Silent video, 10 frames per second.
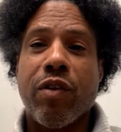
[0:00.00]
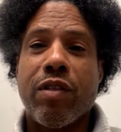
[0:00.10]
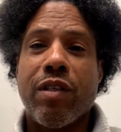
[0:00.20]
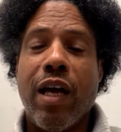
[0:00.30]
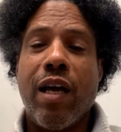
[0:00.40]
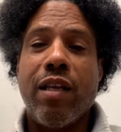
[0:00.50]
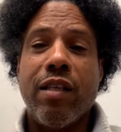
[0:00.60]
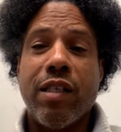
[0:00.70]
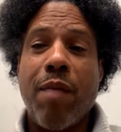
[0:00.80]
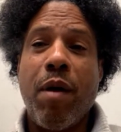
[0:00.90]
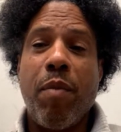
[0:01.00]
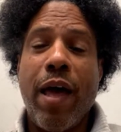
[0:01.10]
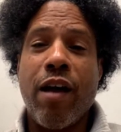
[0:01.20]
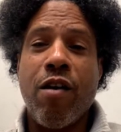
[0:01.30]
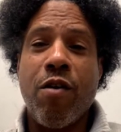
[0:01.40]
So it's not, and some are
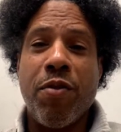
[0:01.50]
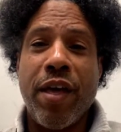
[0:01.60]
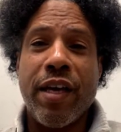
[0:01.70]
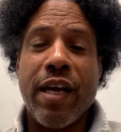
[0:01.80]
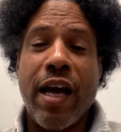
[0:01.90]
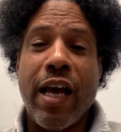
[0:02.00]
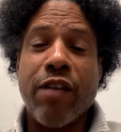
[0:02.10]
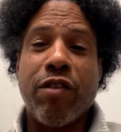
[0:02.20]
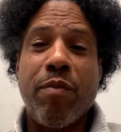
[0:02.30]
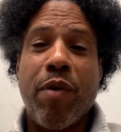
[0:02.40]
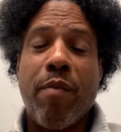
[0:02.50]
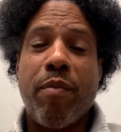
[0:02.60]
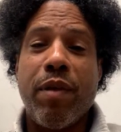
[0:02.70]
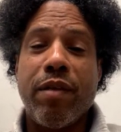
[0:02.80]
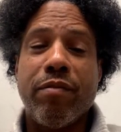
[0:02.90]
black owned, thank God. Actually,
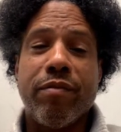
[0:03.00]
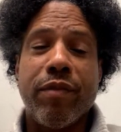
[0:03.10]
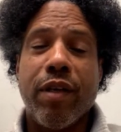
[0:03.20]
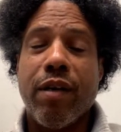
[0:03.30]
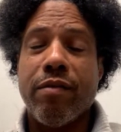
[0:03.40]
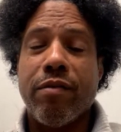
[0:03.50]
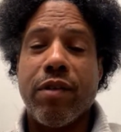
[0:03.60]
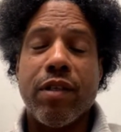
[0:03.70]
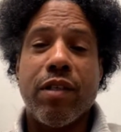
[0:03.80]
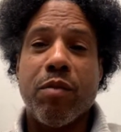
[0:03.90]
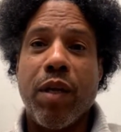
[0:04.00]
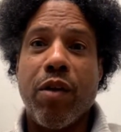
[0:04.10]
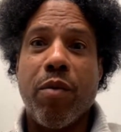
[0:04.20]
probably just as many